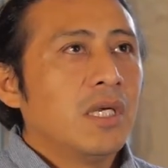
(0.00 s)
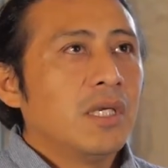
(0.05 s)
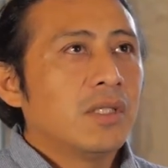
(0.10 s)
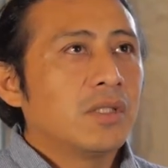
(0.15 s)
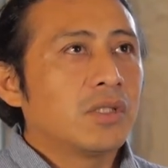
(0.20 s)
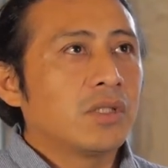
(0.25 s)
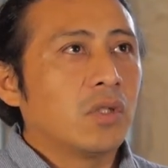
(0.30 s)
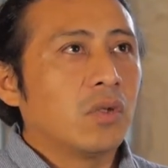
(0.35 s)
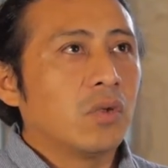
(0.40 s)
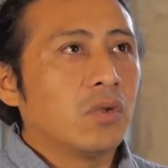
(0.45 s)

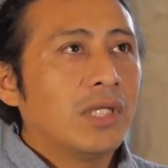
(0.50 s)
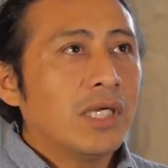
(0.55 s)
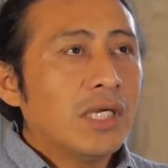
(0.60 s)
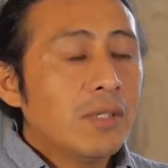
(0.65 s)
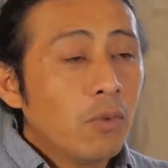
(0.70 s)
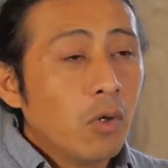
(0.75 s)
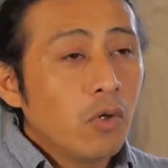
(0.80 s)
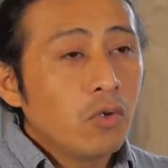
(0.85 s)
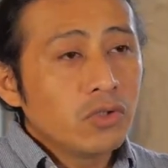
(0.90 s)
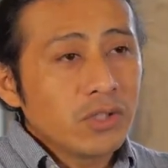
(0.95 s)
So they
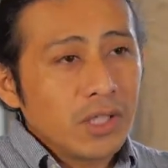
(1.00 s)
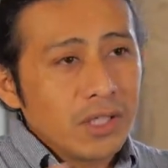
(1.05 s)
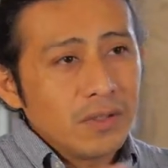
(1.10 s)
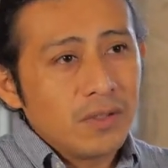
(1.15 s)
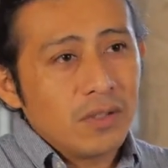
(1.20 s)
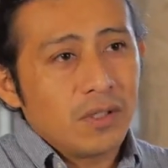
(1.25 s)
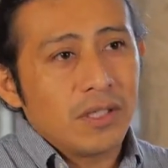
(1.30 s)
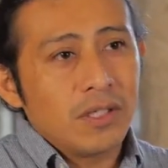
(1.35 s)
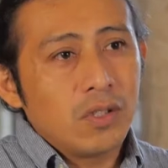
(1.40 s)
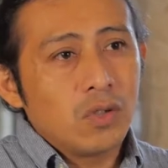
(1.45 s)
both
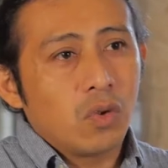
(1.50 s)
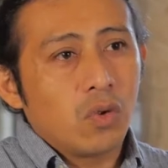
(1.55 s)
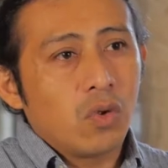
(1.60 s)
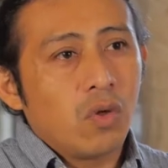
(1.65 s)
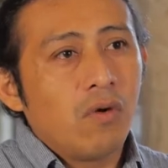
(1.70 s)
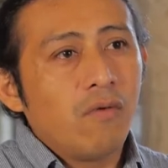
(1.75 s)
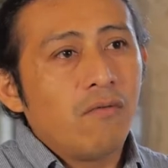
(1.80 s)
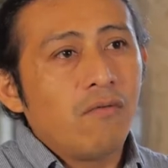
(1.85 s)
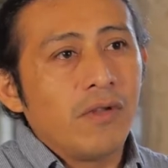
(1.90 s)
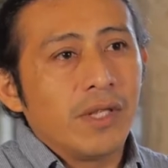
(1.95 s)
enter into
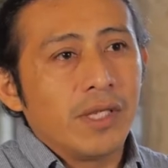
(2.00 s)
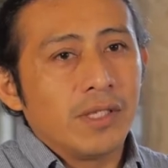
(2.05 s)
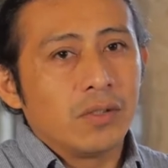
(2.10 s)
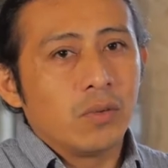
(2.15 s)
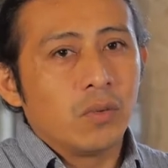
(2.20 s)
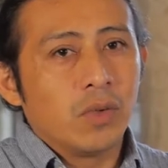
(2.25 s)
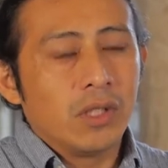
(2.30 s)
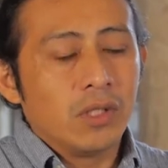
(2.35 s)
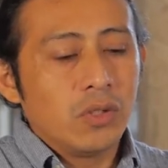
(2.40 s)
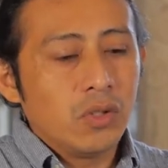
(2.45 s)

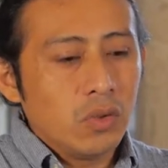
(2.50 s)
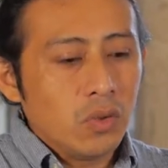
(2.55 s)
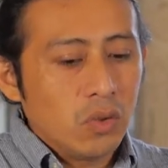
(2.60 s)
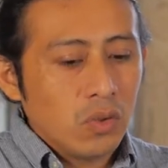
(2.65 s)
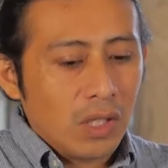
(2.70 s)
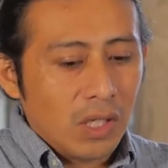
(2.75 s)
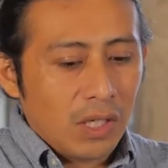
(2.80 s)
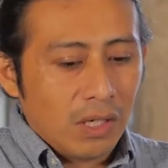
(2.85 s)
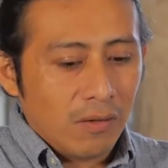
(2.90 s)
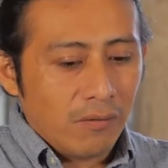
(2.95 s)
conflict when you
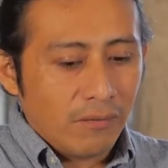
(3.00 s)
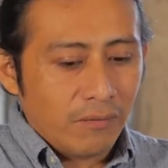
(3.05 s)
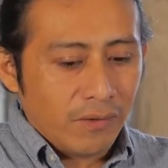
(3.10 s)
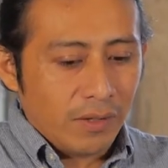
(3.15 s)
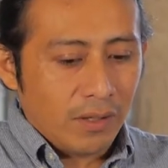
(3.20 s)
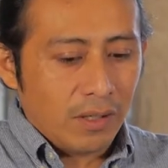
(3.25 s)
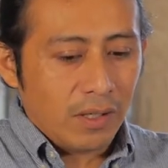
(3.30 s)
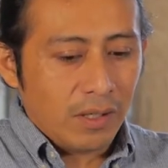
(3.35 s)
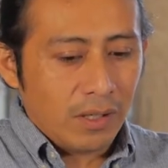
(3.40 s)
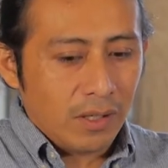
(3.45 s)
have
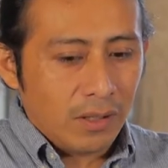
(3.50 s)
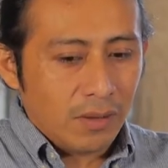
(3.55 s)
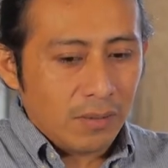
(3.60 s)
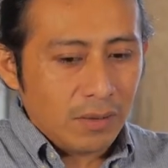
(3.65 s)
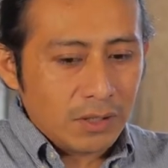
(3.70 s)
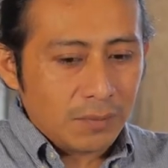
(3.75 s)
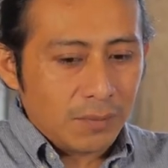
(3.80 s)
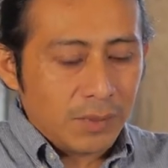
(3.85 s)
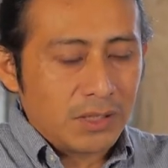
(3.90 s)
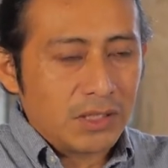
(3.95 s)
uh,
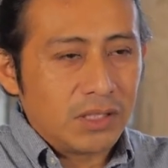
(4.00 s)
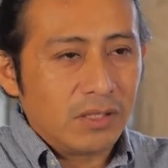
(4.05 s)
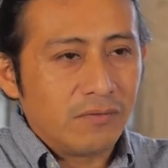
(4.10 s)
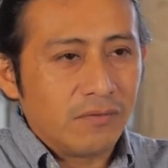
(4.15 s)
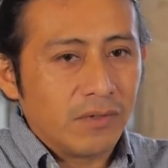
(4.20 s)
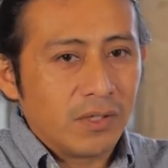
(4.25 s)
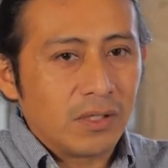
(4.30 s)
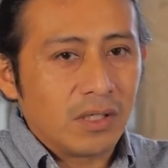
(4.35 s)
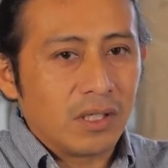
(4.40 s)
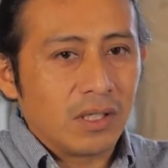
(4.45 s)

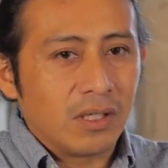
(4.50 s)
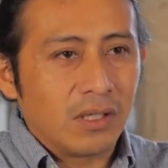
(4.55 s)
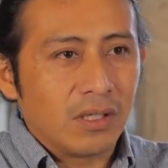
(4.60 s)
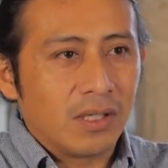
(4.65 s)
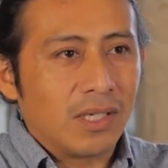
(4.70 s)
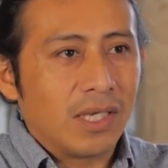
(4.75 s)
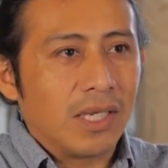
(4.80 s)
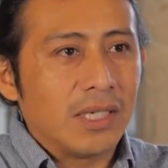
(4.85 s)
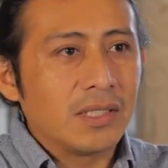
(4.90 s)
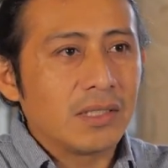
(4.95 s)
specific uh,
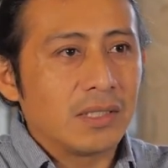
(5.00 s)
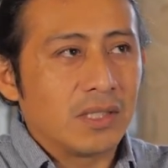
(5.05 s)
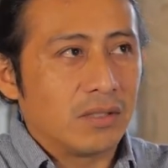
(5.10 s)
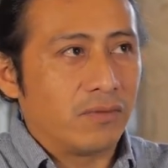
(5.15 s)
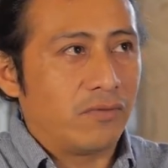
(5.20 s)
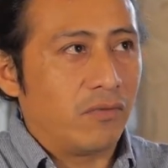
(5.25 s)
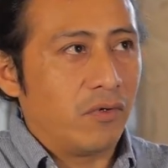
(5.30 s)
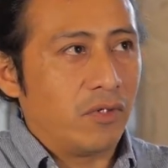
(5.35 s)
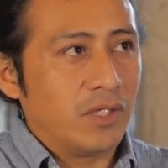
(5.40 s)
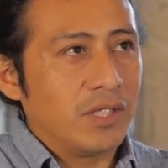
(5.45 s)
cases.
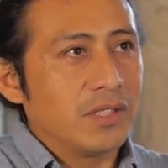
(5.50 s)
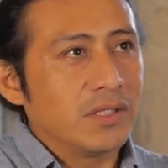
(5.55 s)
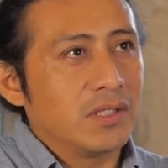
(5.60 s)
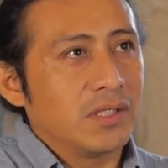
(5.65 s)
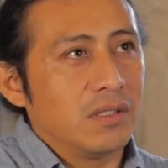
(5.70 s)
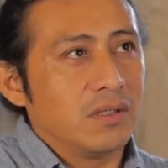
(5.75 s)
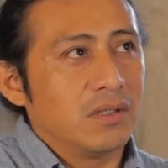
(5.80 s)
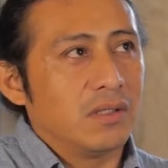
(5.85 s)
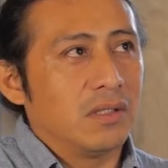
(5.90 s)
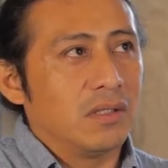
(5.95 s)
For
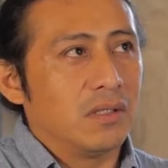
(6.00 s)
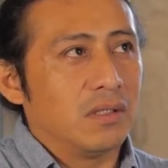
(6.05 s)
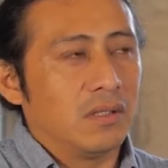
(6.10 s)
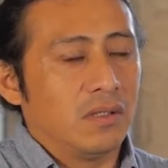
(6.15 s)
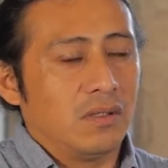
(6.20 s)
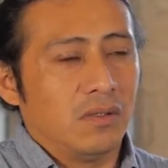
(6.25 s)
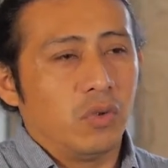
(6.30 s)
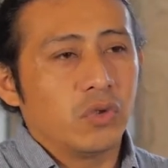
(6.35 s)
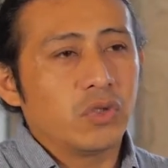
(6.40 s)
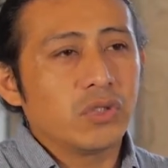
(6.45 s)
instance,
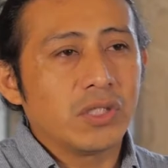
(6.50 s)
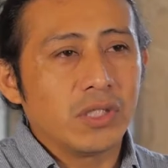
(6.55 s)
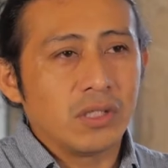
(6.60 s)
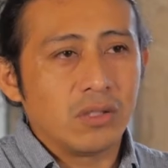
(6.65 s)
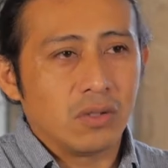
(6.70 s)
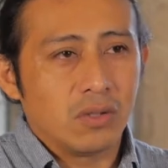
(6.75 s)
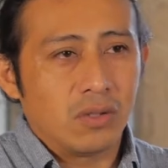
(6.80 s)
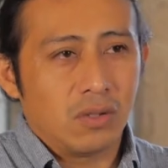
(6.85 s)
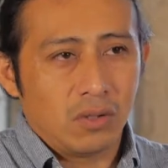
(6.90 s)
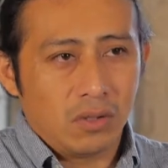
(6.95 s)
in
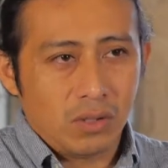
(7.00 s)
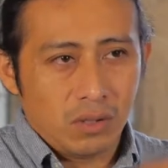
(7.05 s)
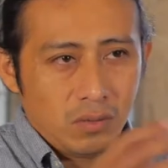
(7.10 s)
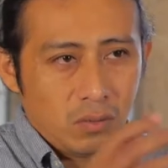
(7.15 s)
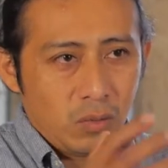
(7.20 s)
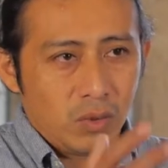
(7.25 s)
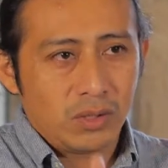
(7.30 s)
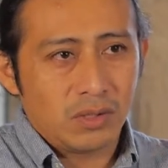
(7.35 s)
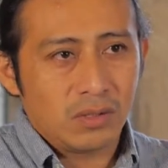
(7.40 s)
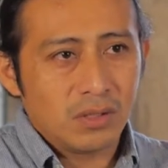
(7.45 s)
Oxkintok,
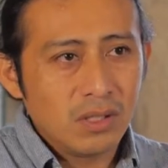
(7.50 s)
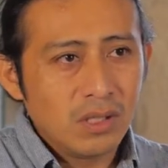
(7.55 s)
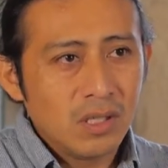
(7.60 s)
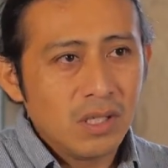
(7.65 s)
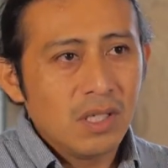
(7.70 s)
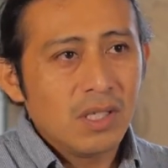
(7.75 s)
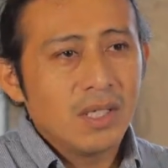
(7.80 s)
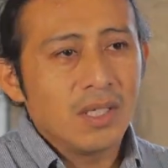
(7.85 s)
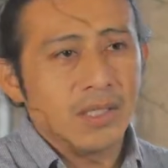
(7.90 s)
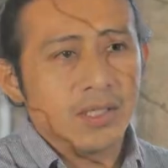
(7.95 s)
was,
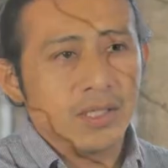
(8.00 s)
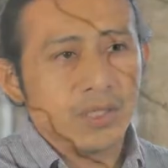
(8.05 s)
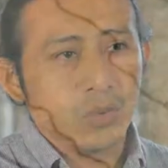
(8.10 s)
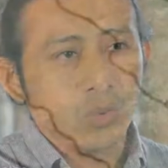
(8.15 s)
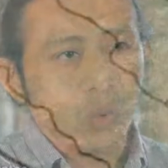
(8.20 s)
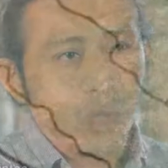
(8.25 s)
it is